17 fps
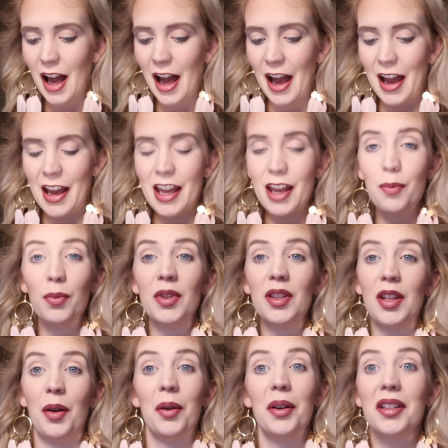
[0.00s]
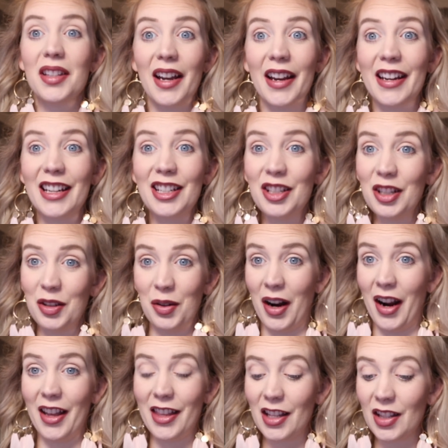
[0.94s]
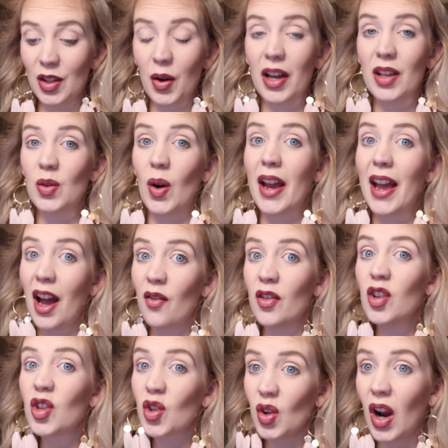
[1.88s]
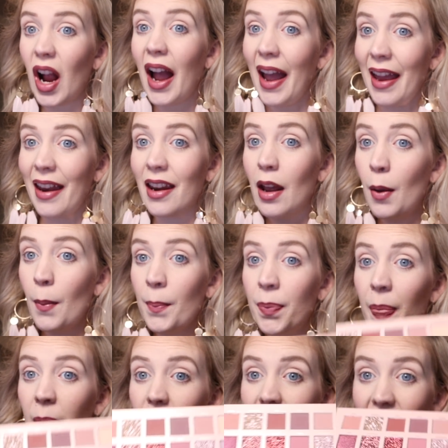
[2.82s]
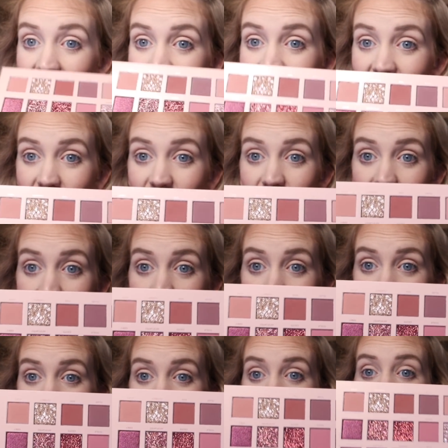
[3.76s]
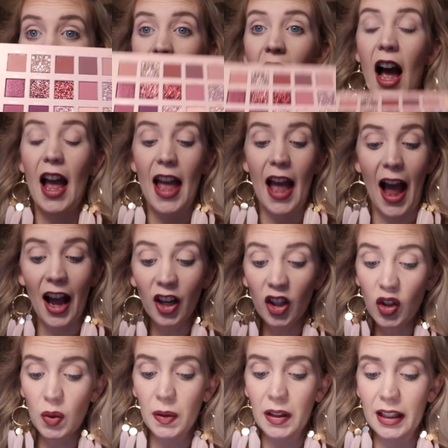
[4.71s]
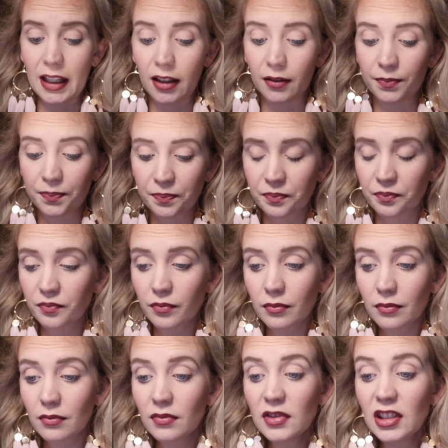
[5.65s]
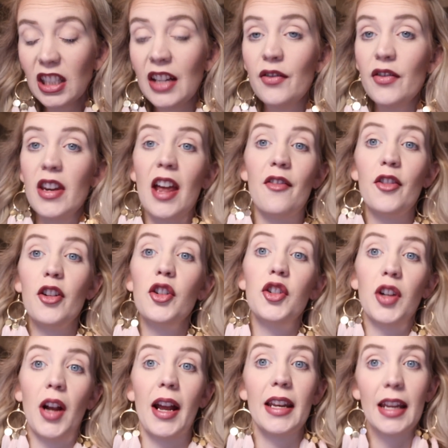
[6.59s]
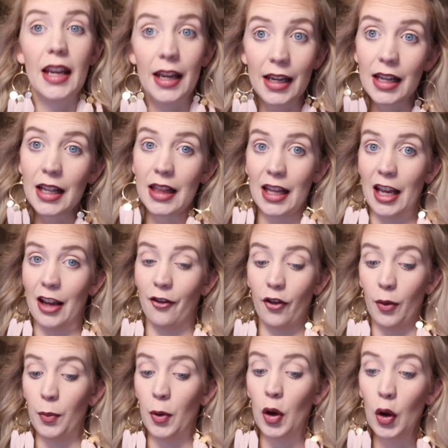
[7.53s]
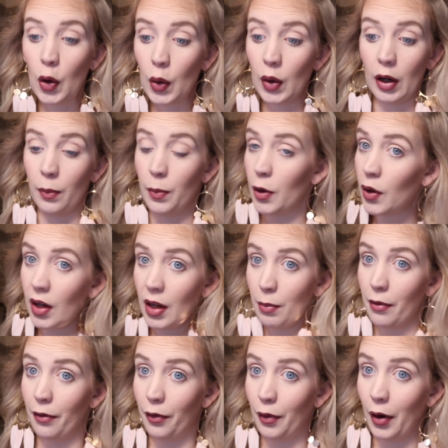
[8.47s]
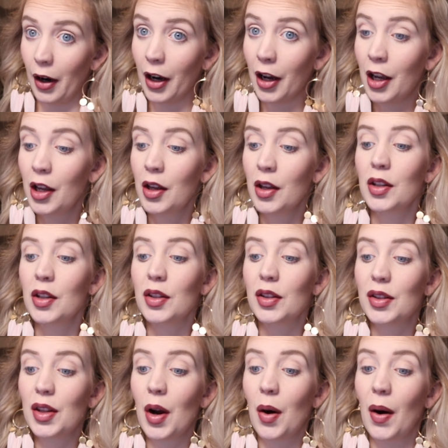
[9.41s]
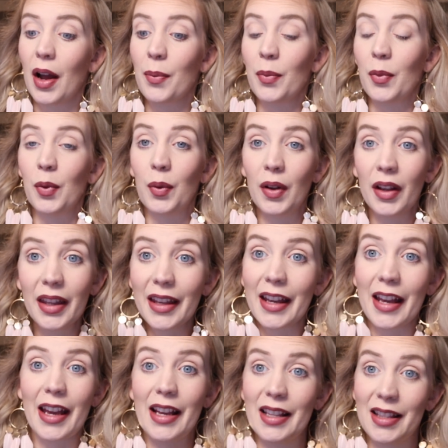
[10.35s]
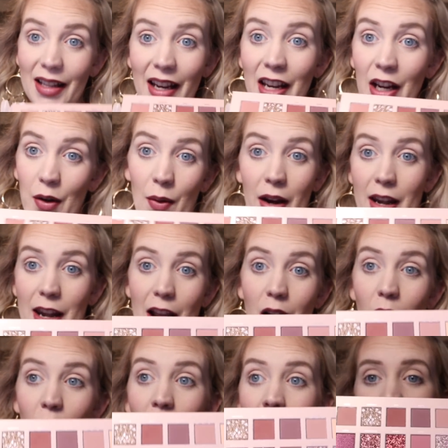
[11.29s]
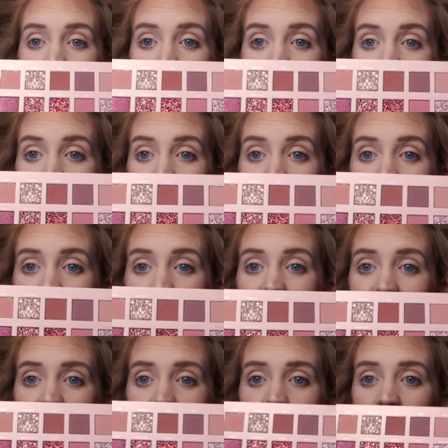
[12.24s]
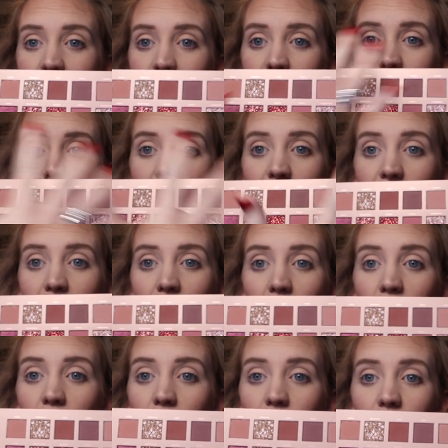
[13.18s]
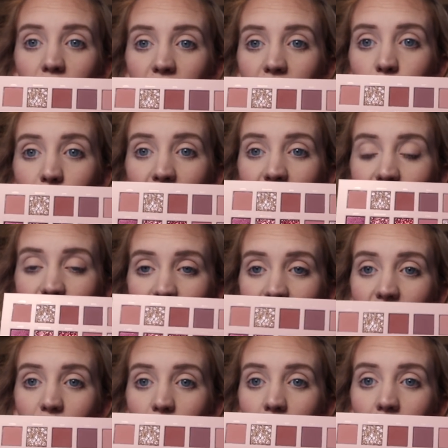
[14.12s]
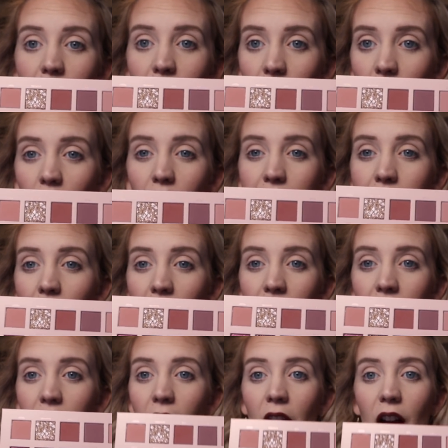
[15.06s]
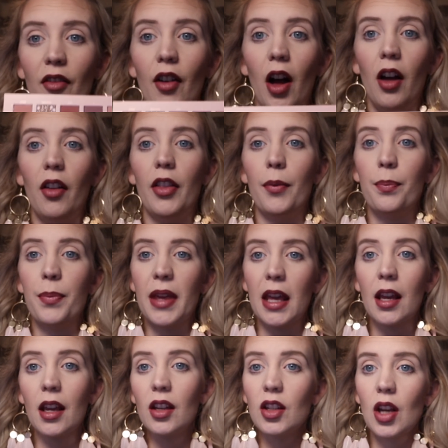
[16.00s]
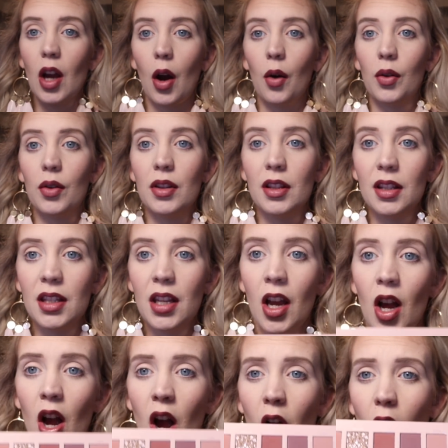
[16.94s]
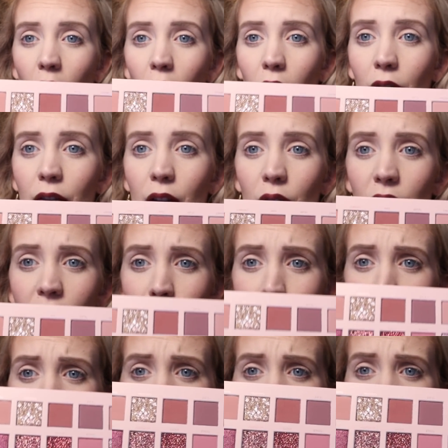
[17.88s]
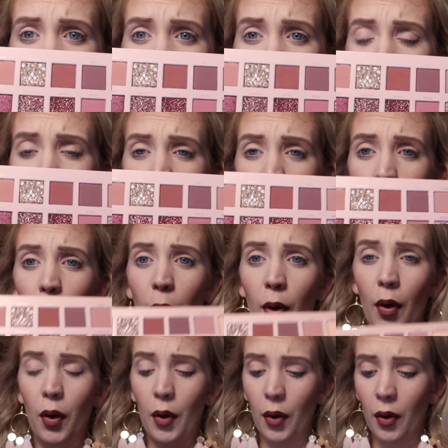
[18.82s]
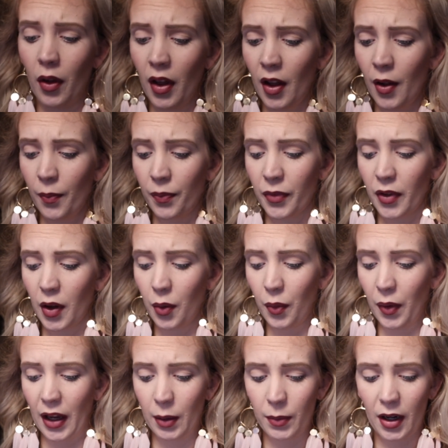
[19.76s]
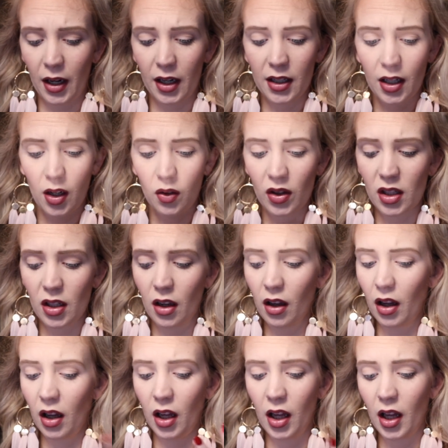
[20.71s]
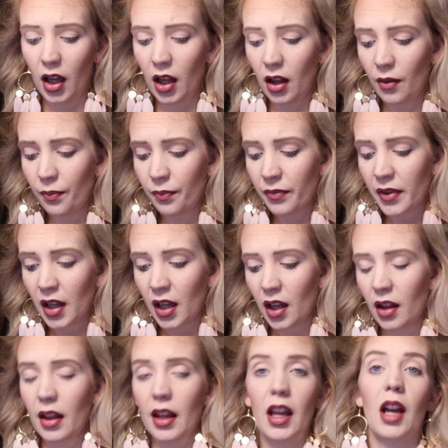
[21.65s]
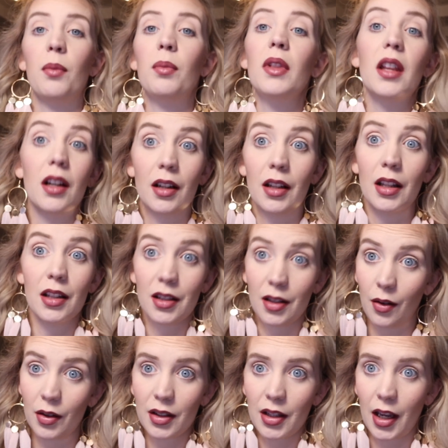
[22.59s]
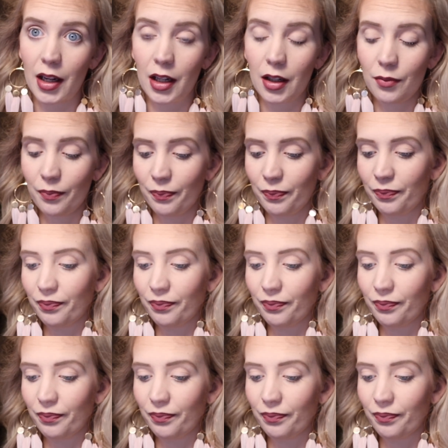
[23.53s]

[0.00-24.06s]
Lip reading: I am so excited to try this. Okay, so I haven't tried any of these. I actually have never tried anything from Huda Beauty before, so I'm really excited right now. These literally are just my favorite color. Like, I love all the pink tones, all of those mauve, purple, cranberry tones. Oh, like I'm literally so excited.